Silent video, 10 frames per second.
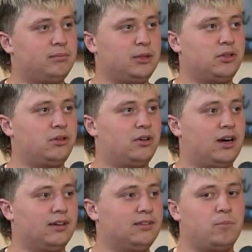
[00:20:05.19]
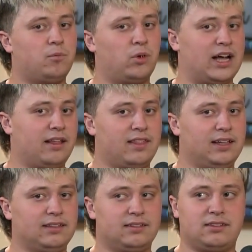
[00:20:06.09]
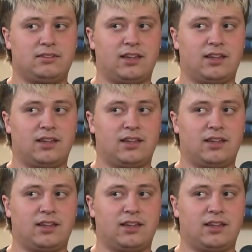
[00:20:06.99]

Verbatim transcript: people who are what I think is